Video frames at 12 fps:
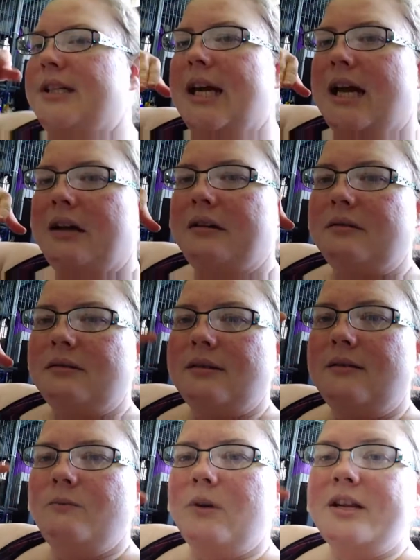out
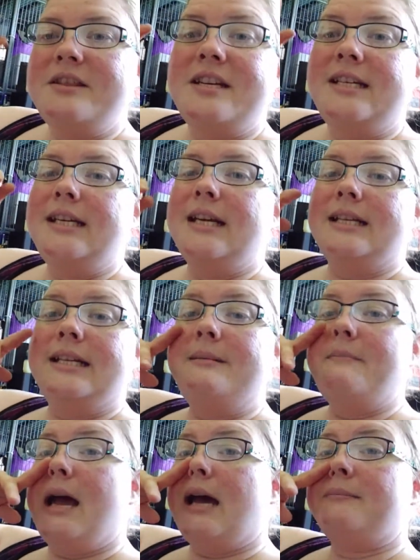one of the D&D
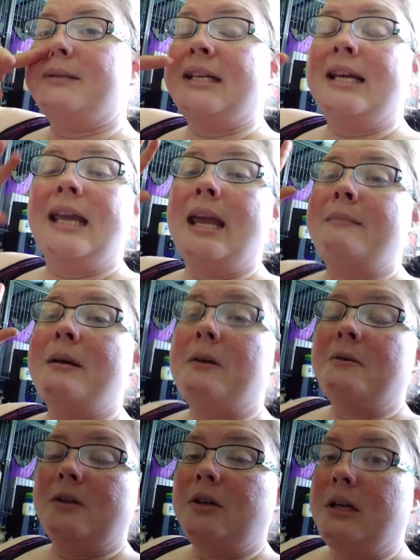maps and it came
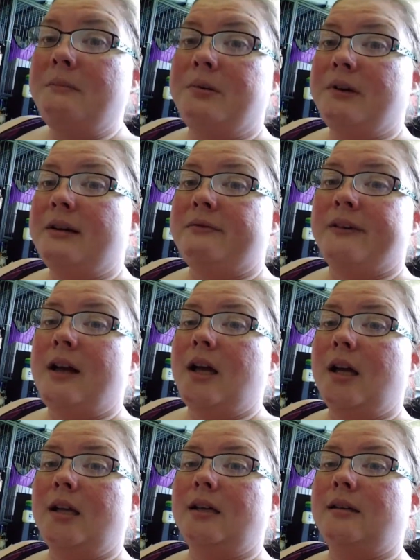out looking pretty
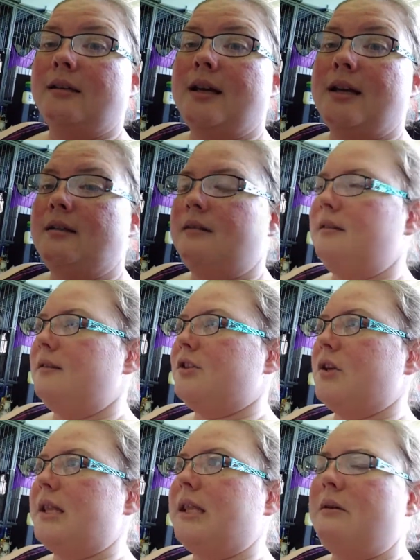fine. And
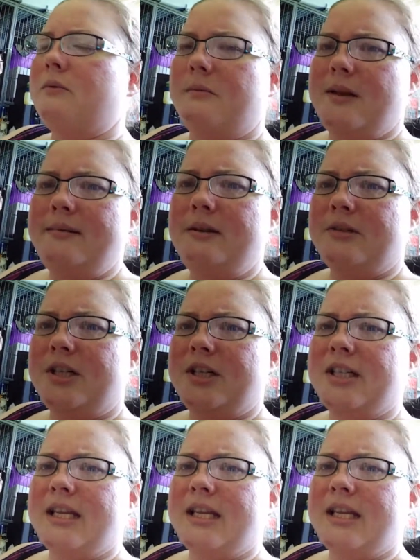so I thought, well, maybe it was just the